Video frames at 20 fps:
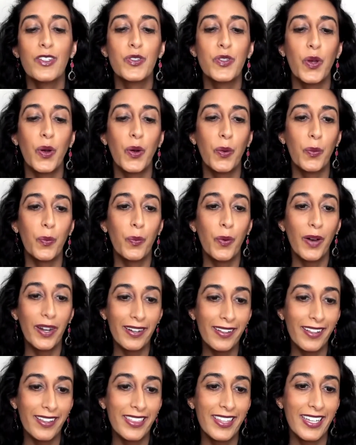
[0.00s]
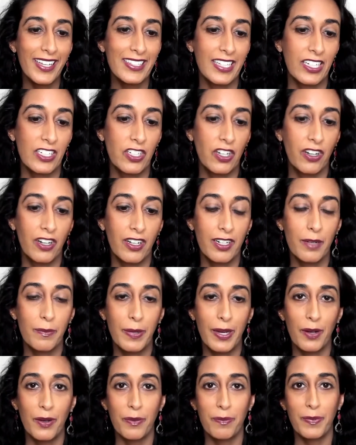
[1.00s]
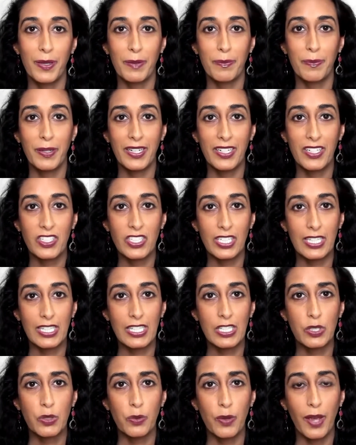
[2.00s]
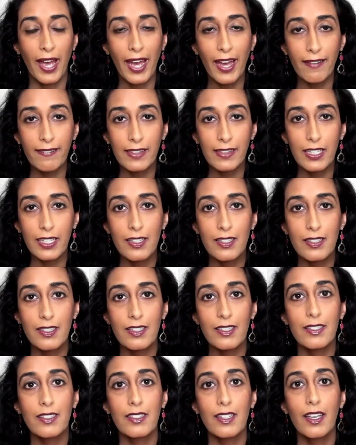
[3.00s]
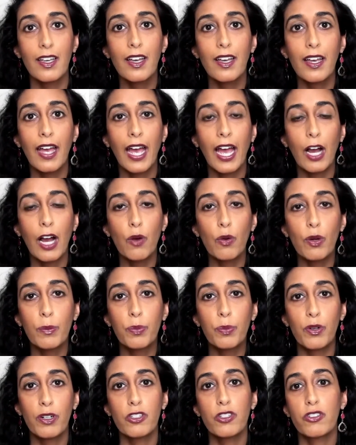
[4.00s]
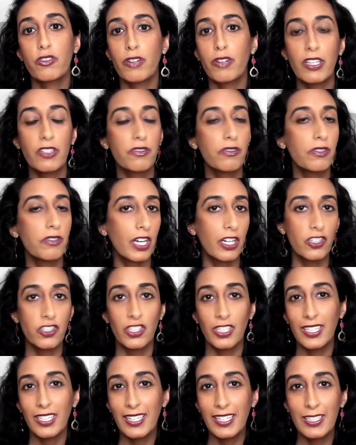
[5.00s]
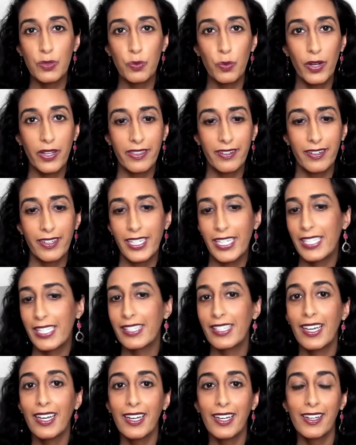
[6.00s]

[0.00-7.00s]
So one of the things I talk about with my patients who have this is how important stress reduction is, whether it's,